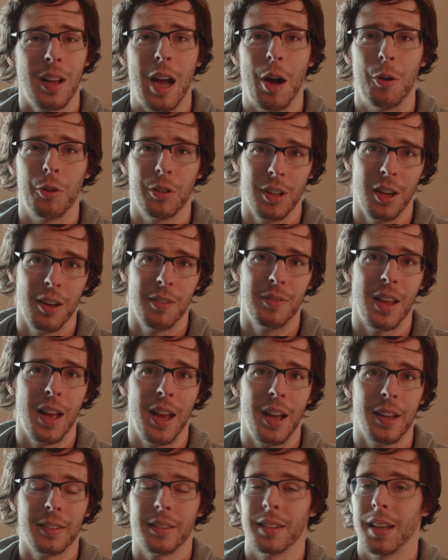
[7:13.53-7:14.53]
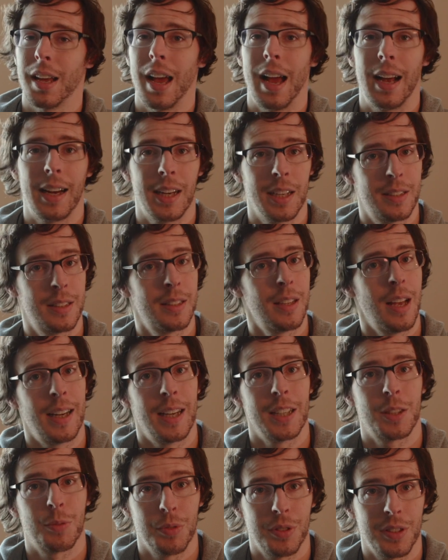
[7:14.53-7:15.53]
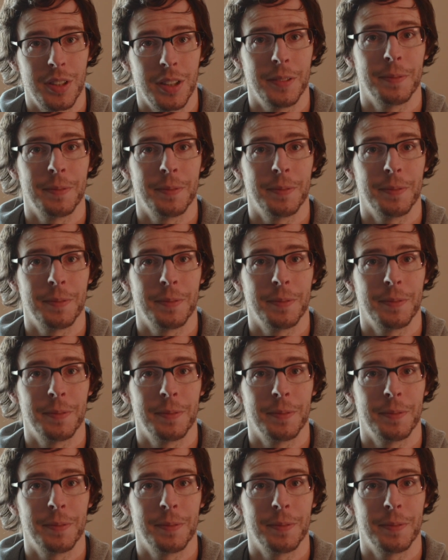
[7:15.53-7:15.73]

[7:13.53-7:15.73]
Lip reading: I would love that. I guess we'll see.